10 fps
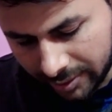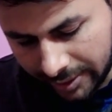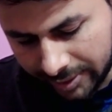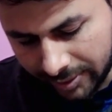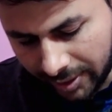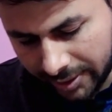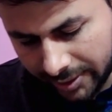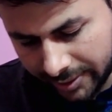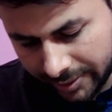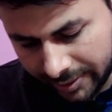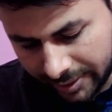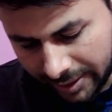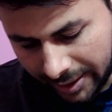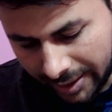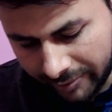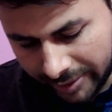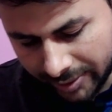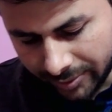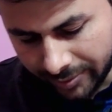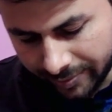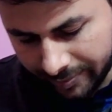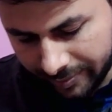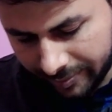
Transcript: Let's call it R12.